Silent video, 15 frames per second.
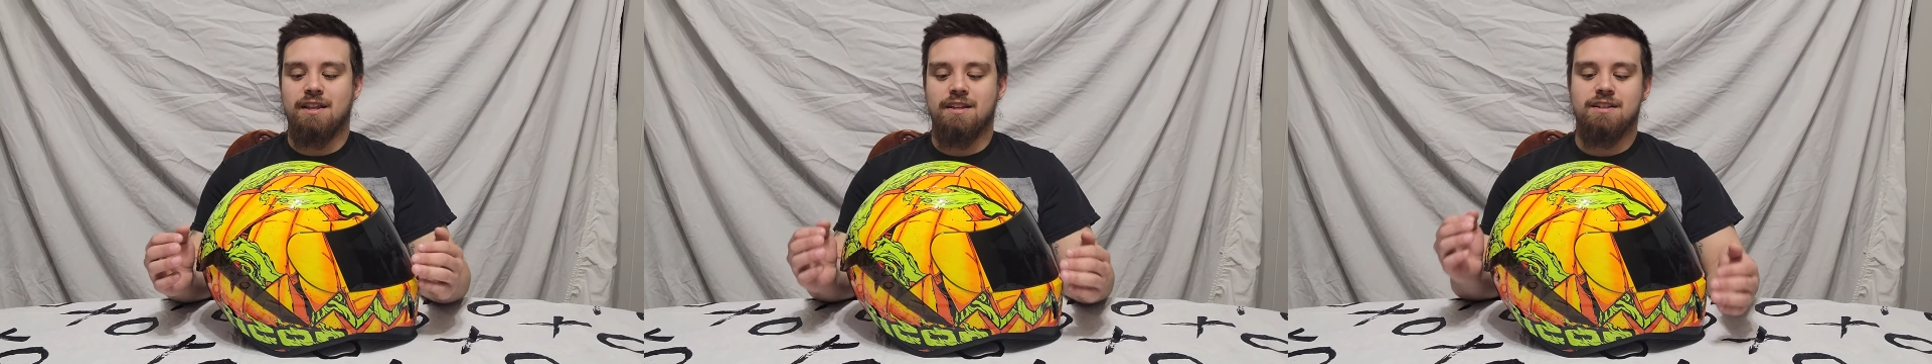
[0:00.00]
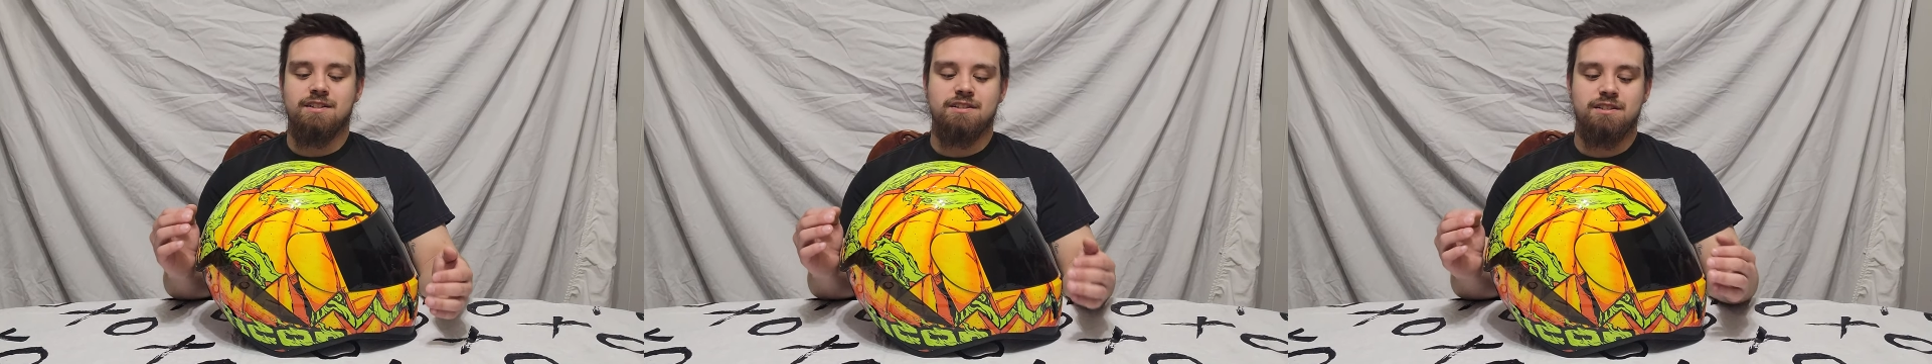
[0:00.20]

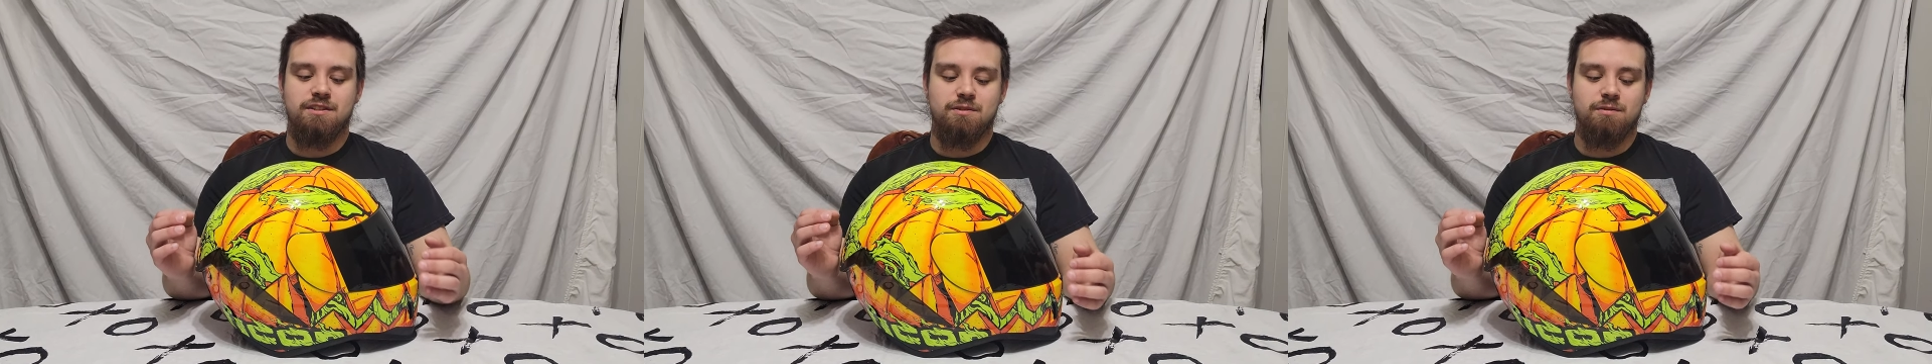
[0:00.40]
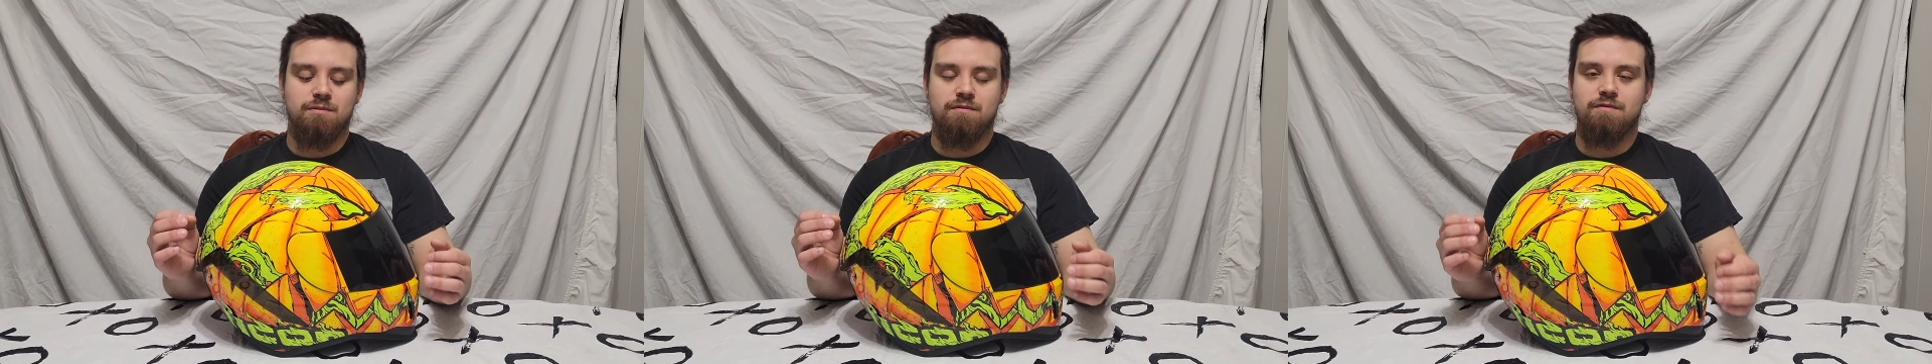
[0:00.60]
it's
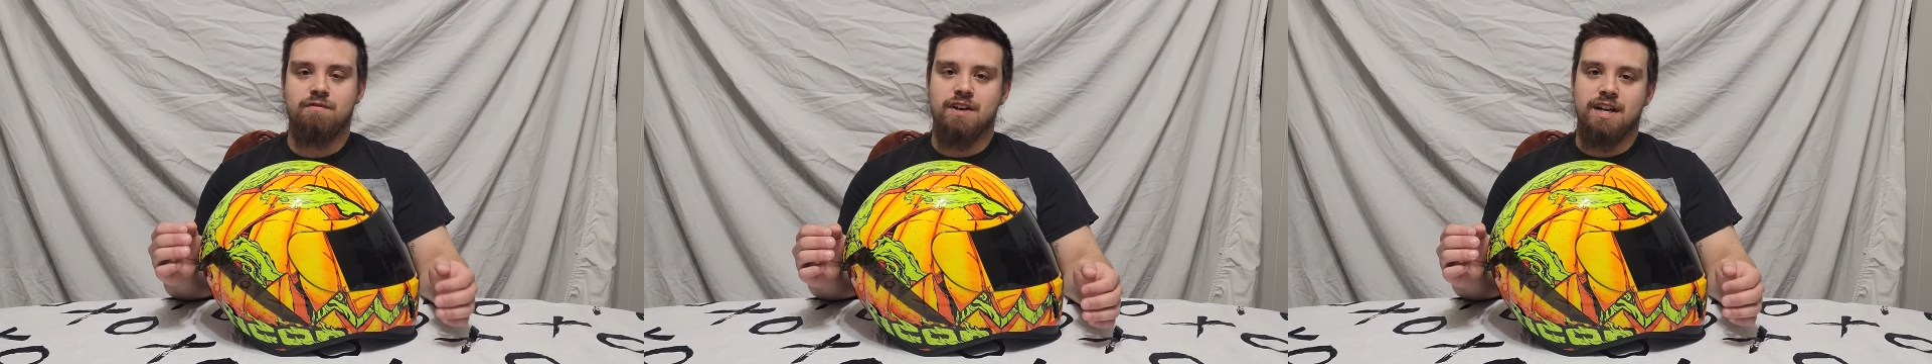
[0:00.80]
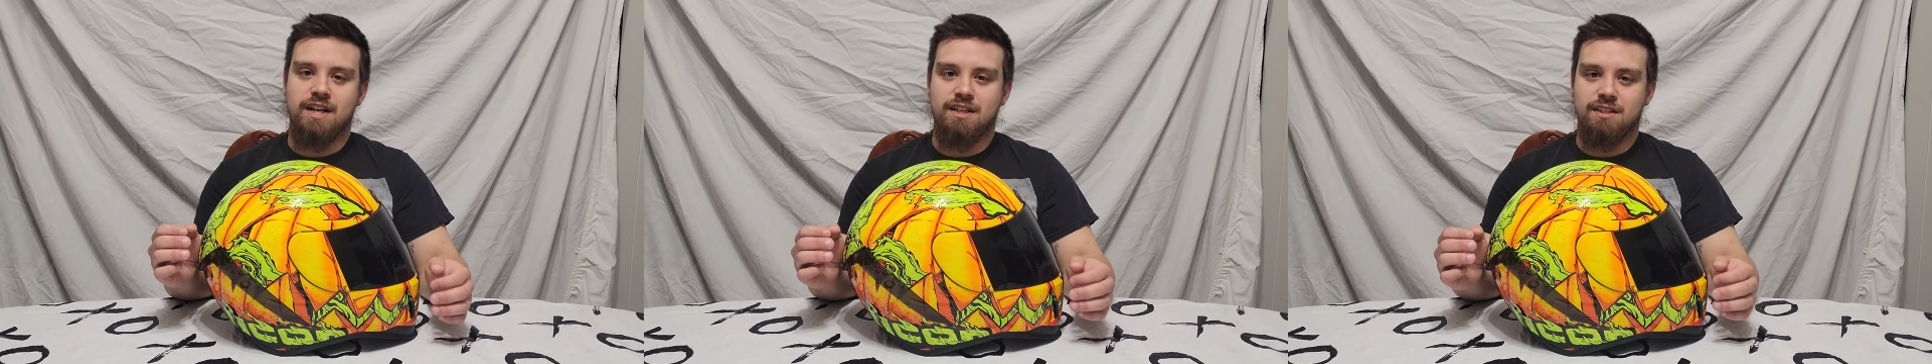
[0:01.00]
too
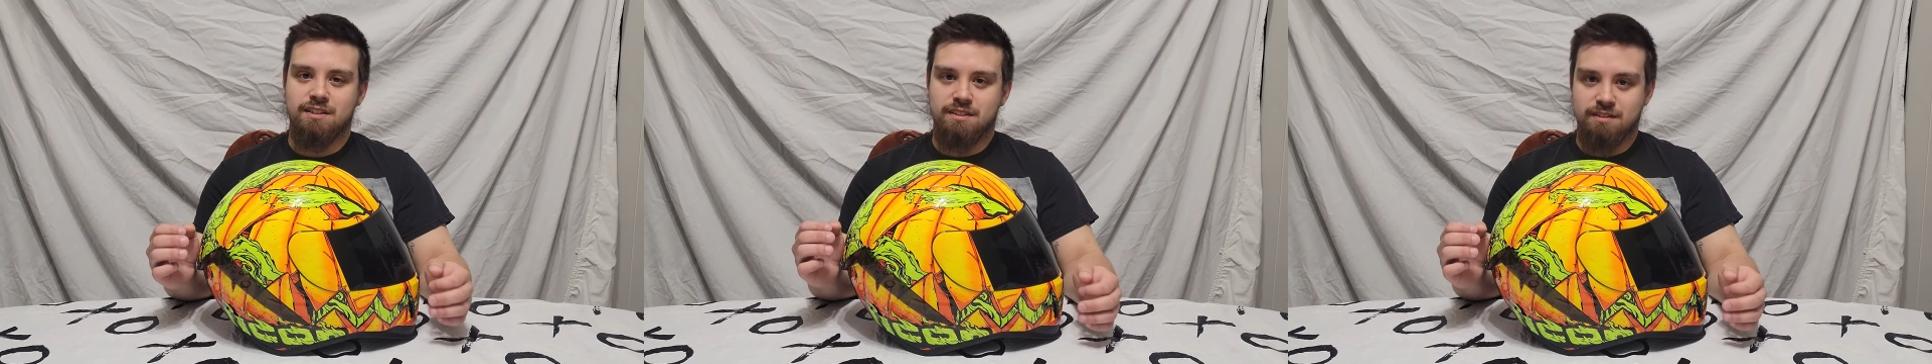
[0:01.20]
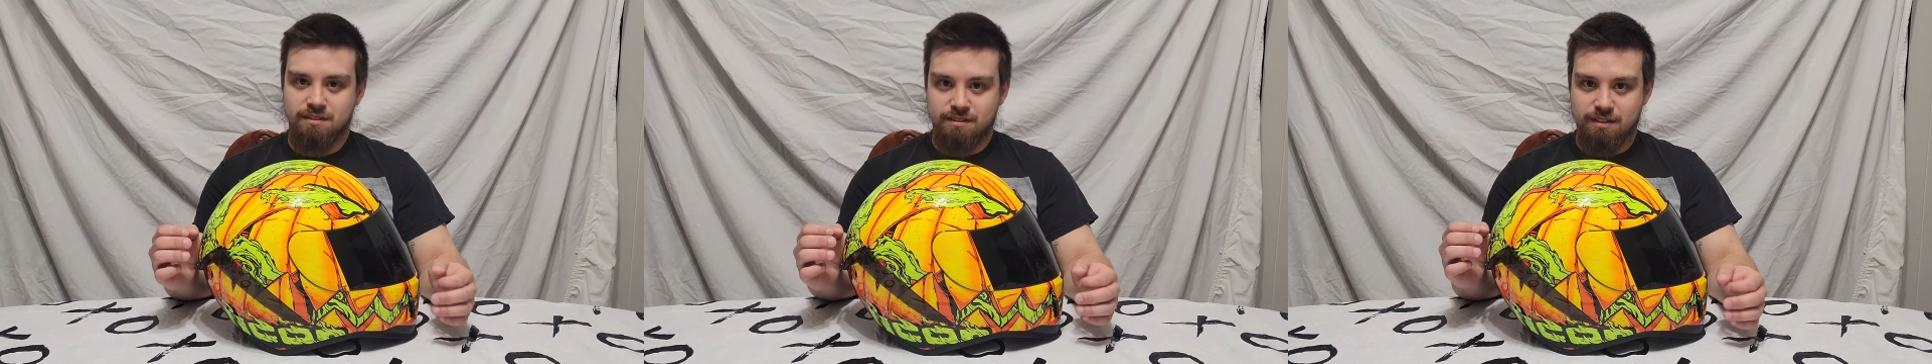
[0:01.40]
faint
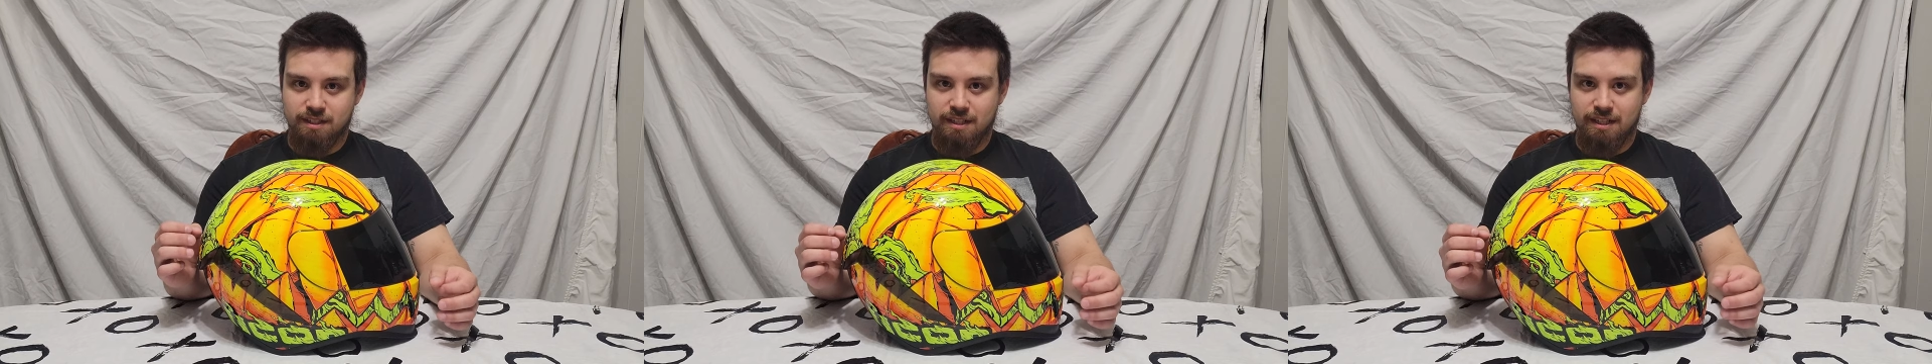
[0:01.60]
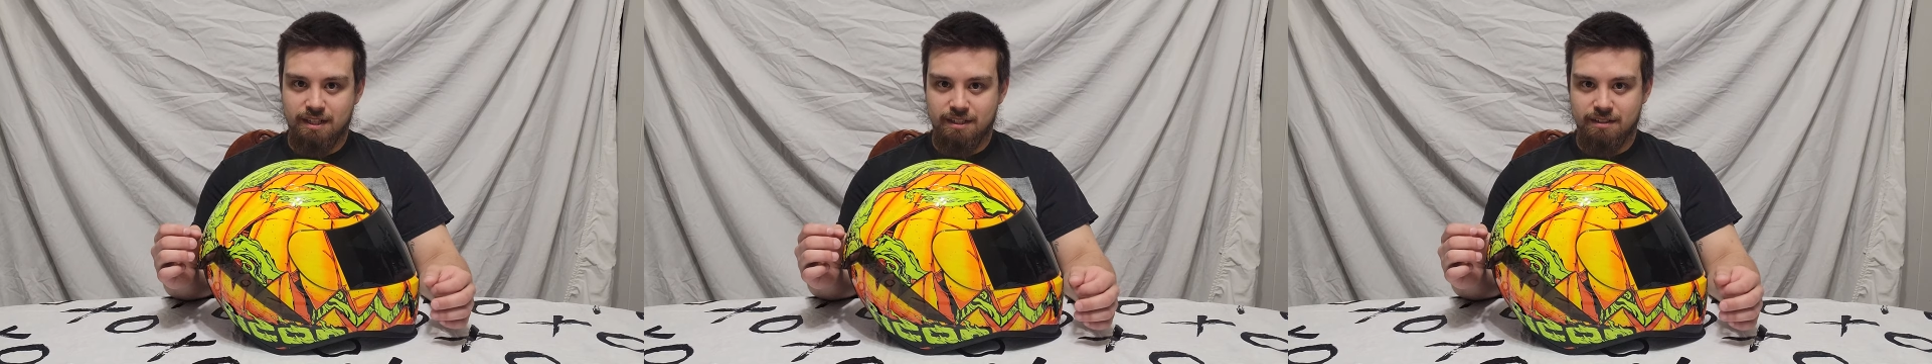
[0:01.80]
to
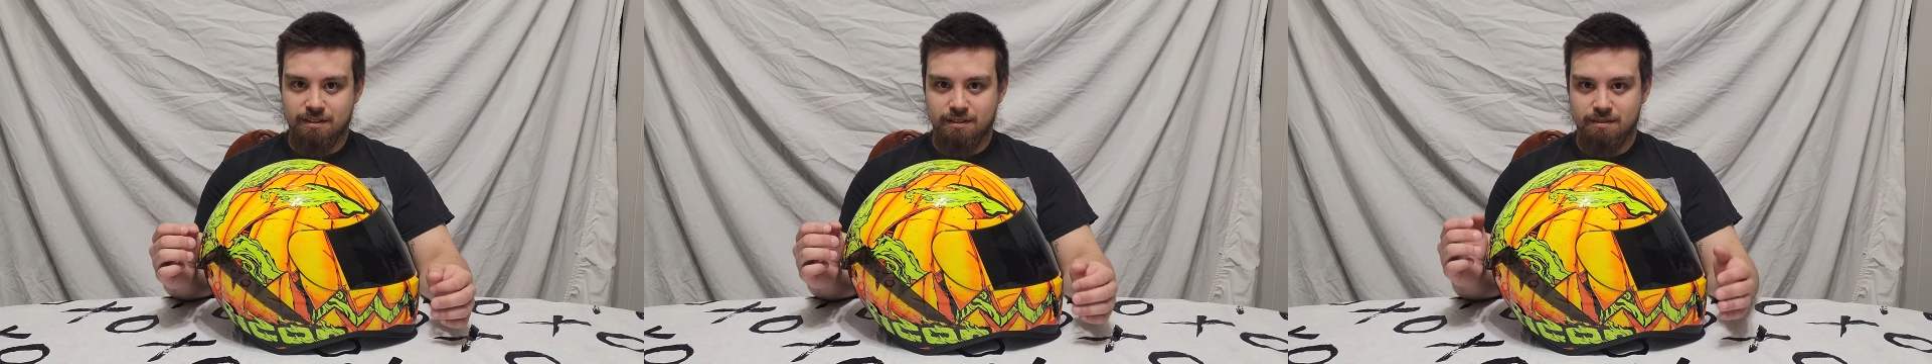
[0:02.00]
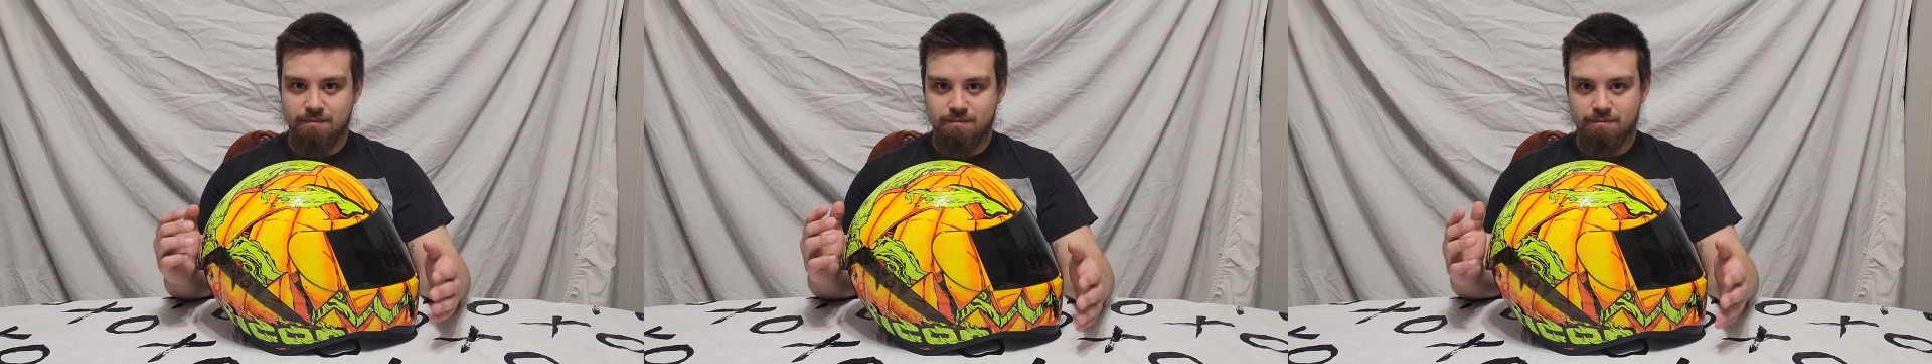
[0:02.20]
kind of,